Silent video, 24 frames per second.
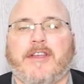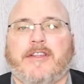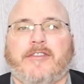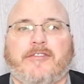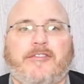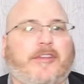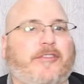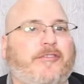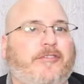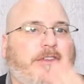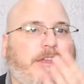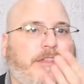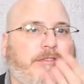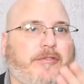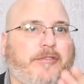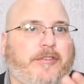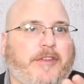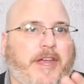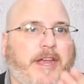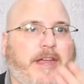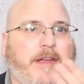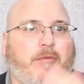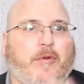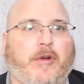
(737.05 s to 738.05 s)
Just the other
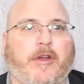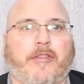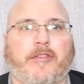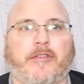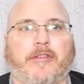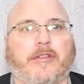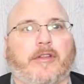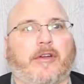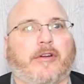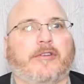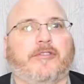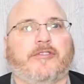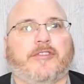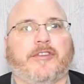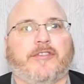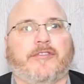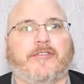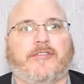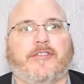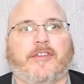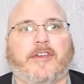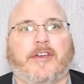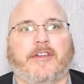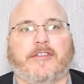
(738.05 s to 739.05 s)
day, one of the
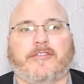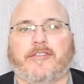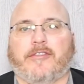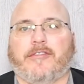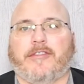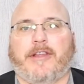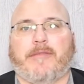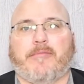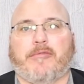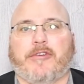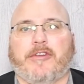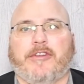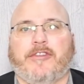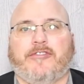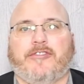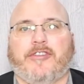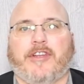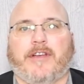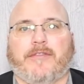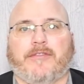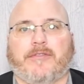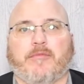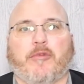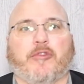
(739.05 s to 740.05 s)
largest celebrity
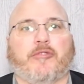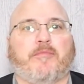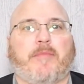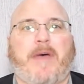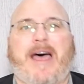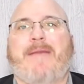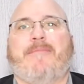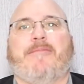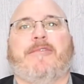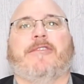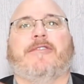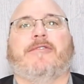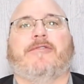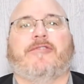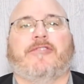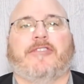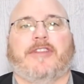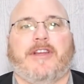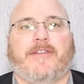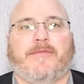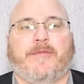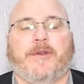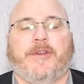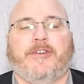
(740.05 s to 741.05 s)
chefs, most popular
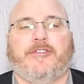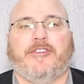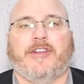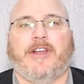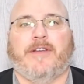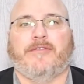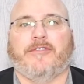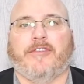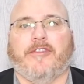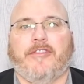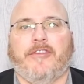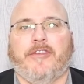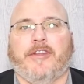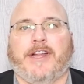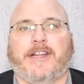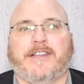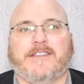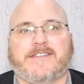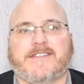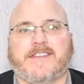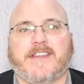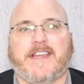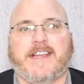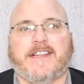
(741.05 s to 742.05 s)
celebrity chefs in the United
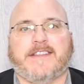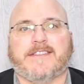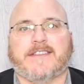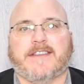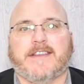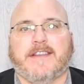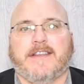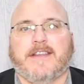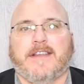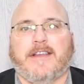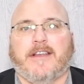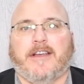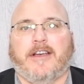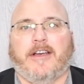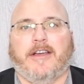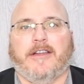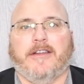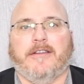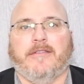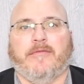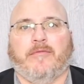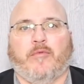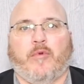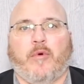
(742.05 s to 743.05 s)
States, a
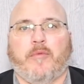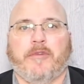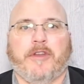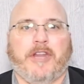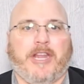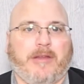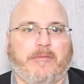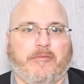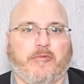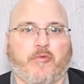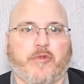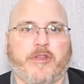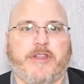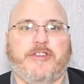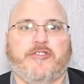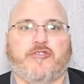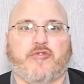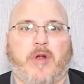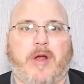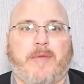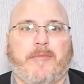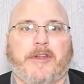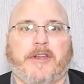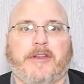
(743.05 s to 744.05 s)
woman named Ree
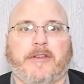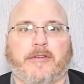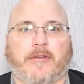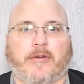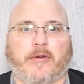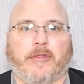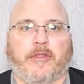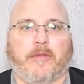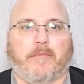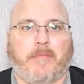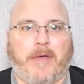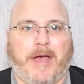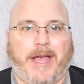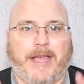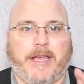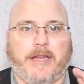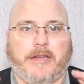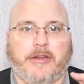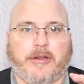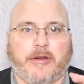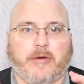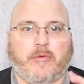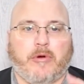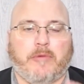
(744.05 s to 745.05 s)
Drummond, or the
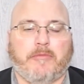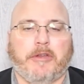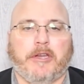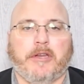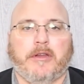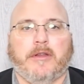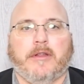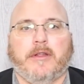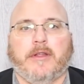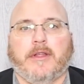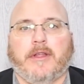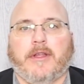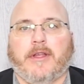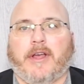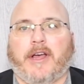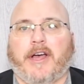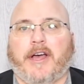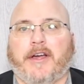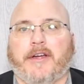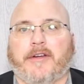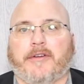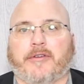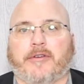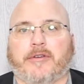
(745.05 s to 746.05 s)
Pioneer Woman,
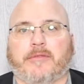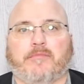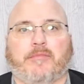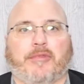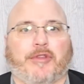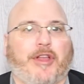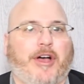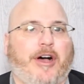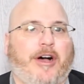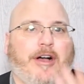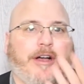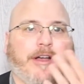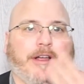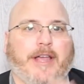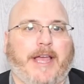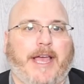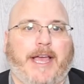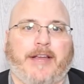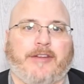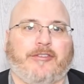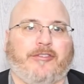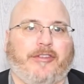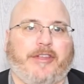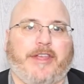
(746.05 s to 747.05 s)
her blog
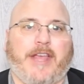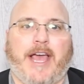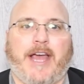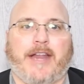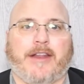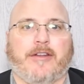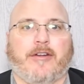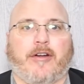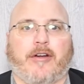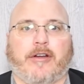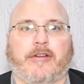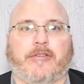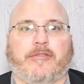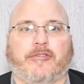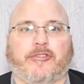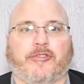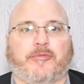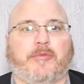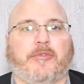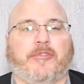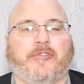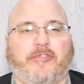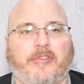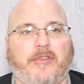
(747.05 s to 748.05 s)
actually had an article
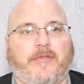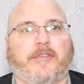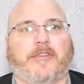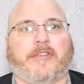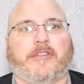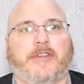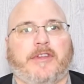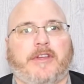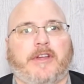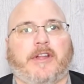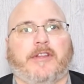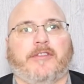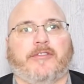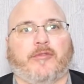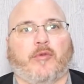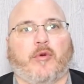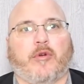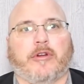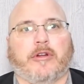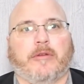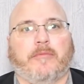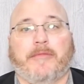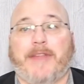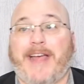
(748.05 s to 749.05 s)
specifically on
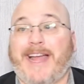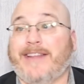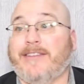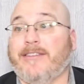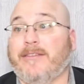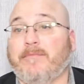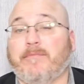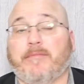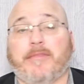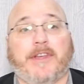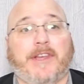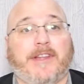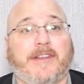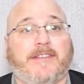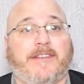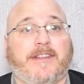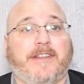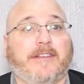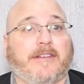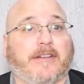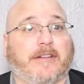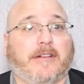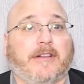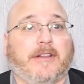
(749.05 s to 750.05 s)
sorghum. That's a big
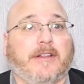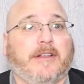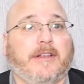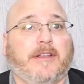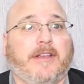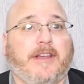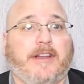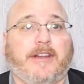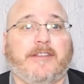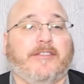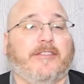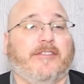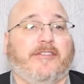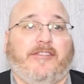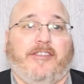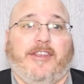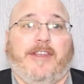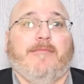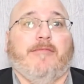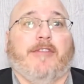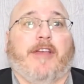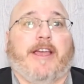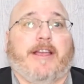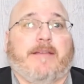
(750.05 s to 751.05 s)
deal. It doesn't
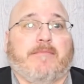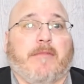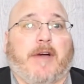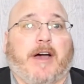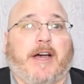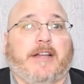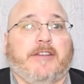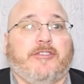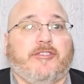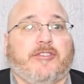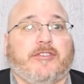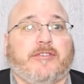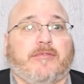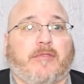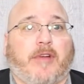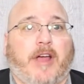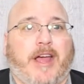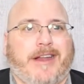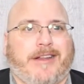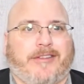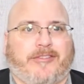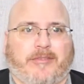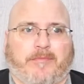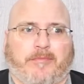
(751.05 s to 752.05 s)
seem like much,
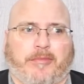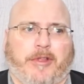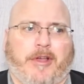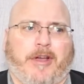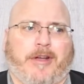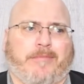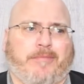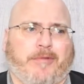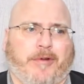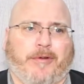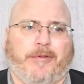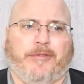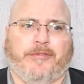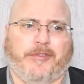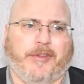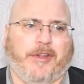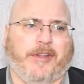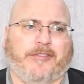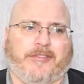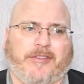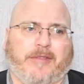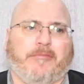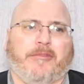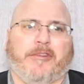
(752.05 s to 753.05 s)
right? It's a blog post
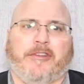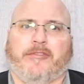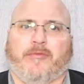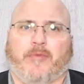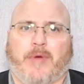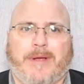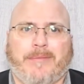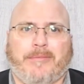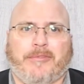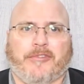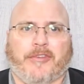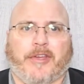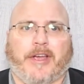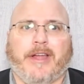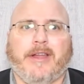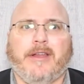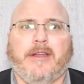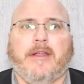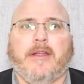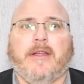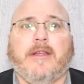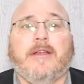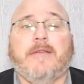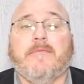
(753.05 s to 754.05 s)
on somebody's website,
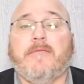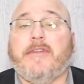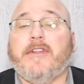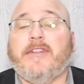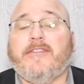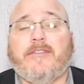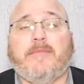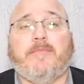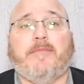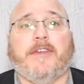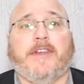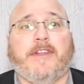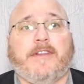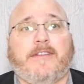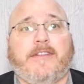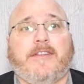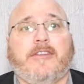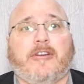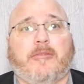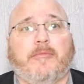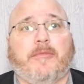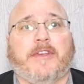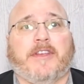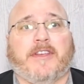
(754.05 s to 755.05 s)
but it's a big
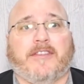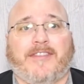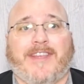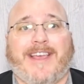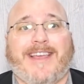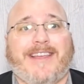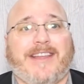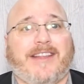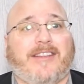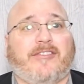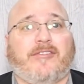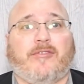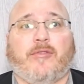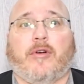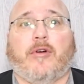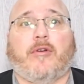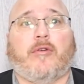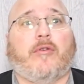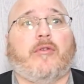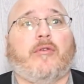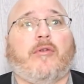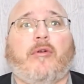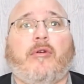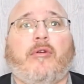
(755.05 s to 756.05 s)
deal because that gets to a
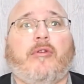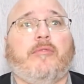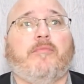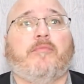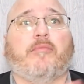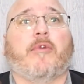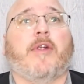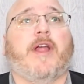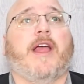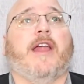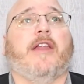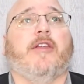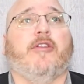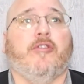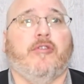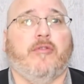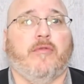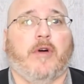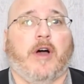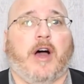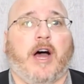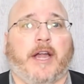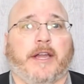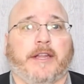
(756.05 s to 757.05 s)
whole brand
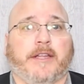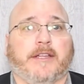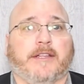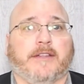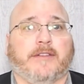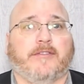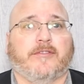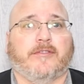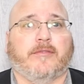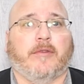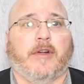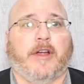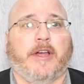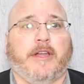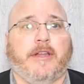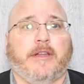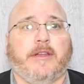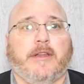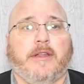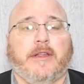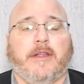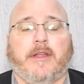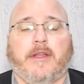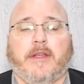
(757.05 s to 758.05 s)
new audience, right?
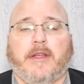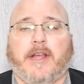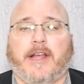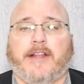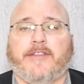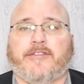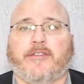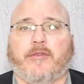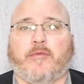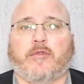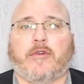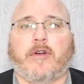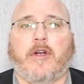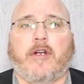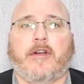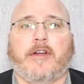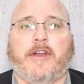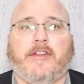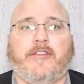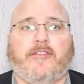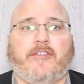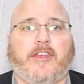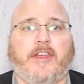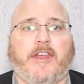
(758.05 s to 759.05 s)
And so we're
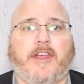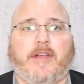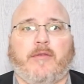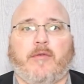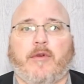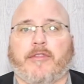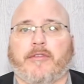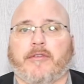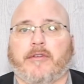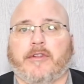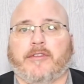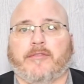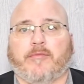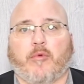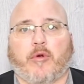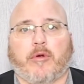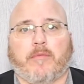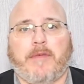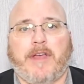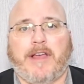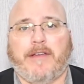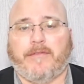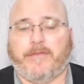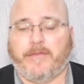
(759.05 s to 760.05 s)
already seeing whether it's more
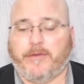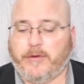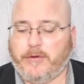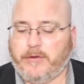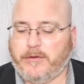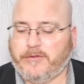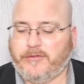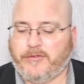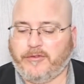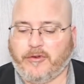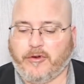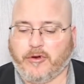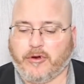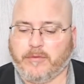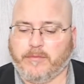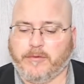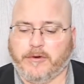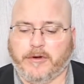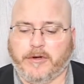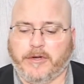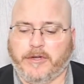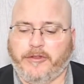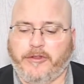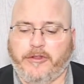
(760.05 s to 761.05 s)
pet foods.
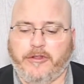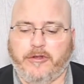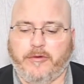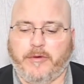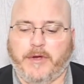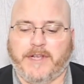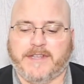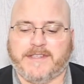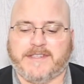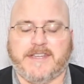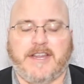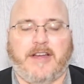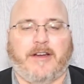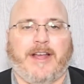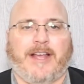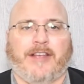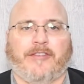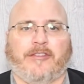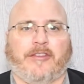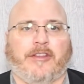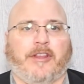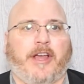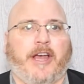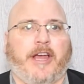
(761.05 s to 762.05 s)
Gerber in the U.S. now
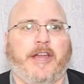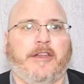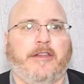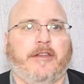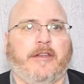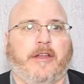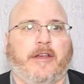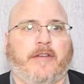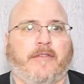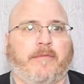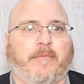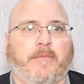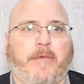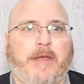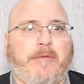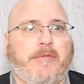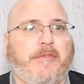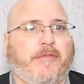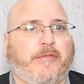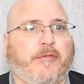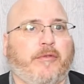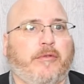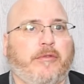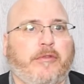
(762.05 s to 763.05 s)
has a line of baby
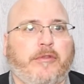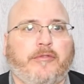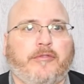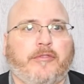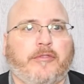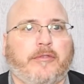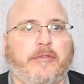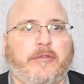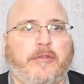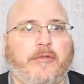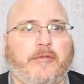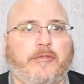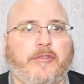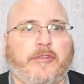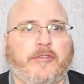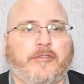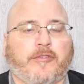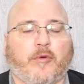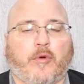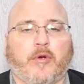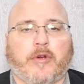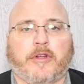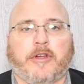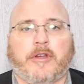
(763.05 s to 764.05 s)
food using
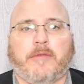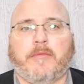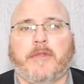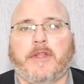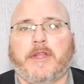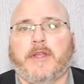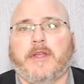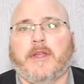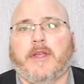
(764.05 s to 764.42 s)
sorghum.